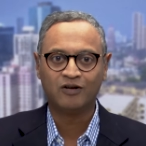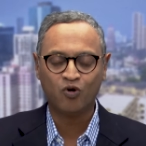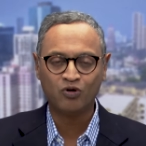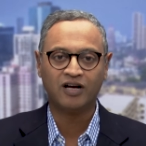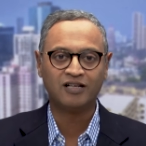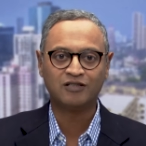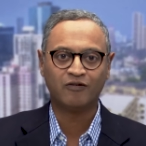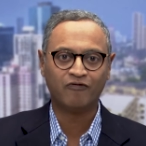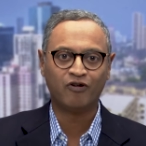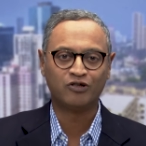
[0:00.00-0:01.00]
quotas
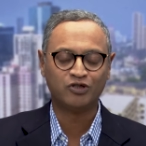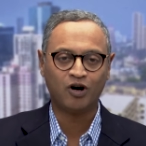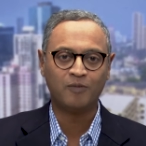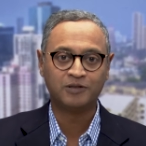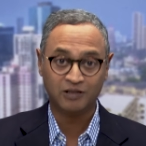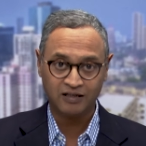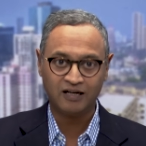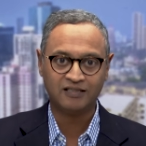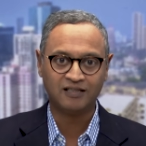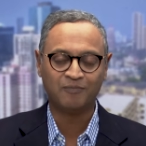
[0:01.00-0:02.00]
for jobs, at
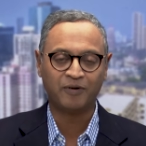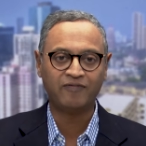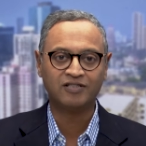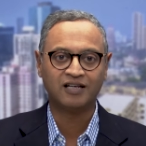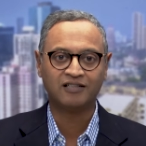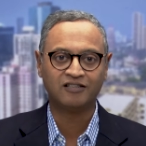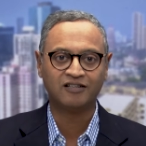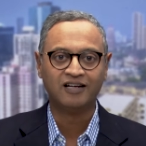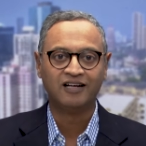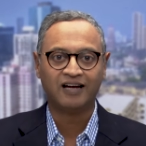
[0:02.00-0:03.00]
least in the private sector,